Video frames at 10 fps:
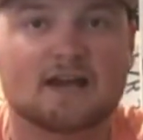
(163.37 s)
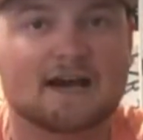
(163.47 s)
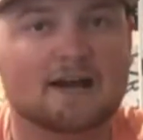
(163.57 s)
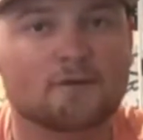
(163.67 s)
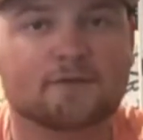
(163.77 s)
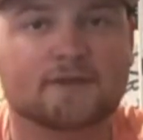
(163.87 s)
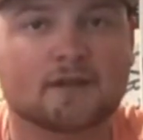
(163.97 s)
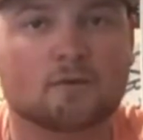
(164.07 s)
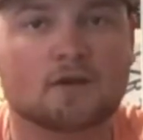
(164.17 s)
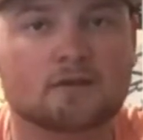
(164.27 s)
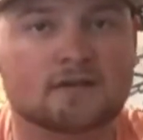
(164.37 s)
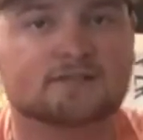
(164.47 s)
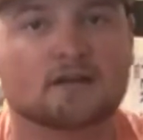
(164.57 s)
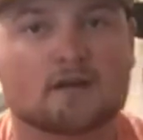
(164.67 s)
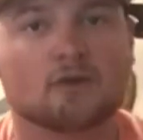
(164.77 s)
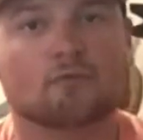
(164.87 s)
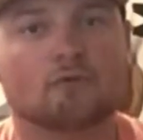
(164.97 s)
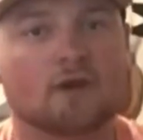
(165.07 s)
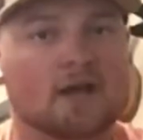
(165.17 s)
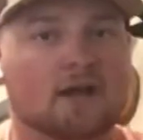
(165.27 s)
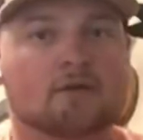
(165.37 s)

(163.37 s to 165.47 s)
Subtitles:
I don't think whether it's red